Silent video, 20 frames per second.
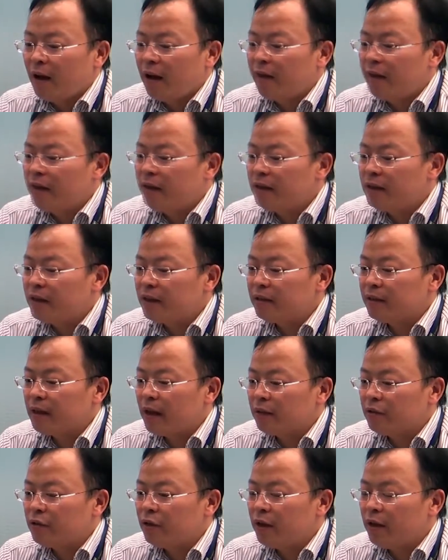having this,
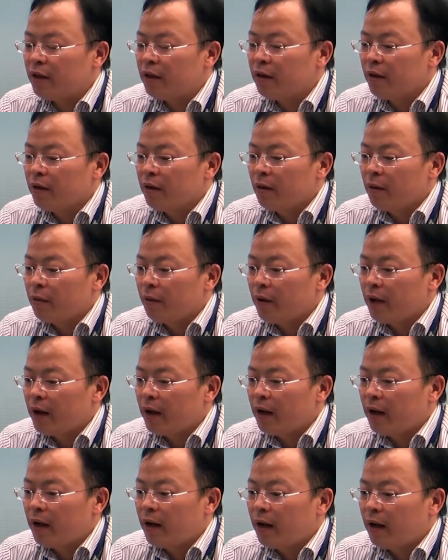actually,
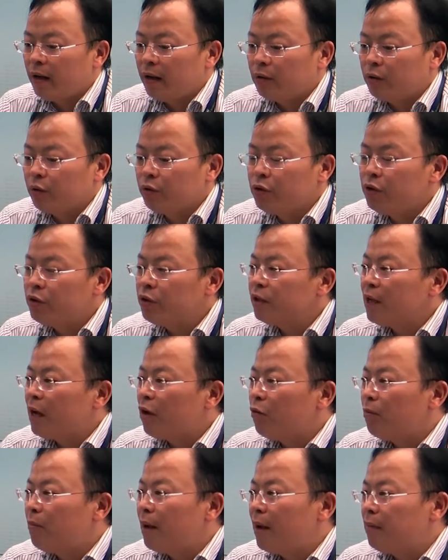to use
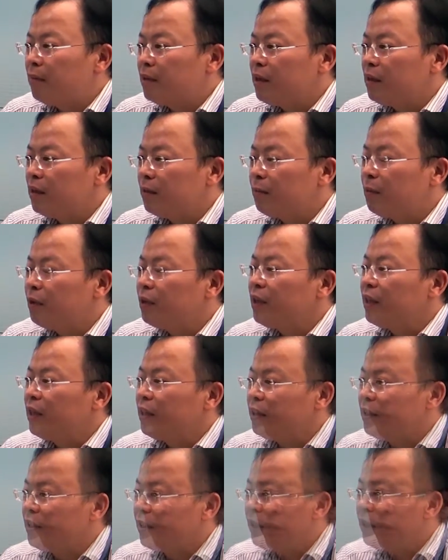our MEMS is pretty
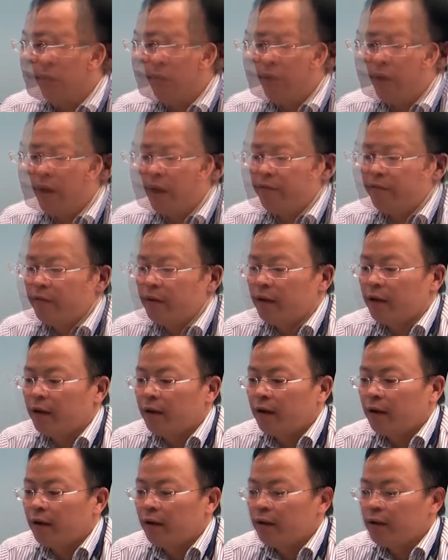easy. We have
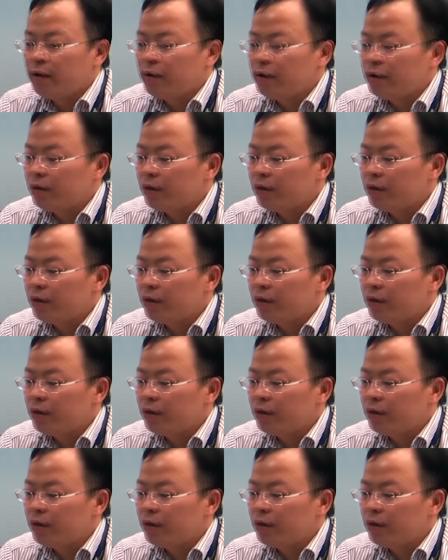a huge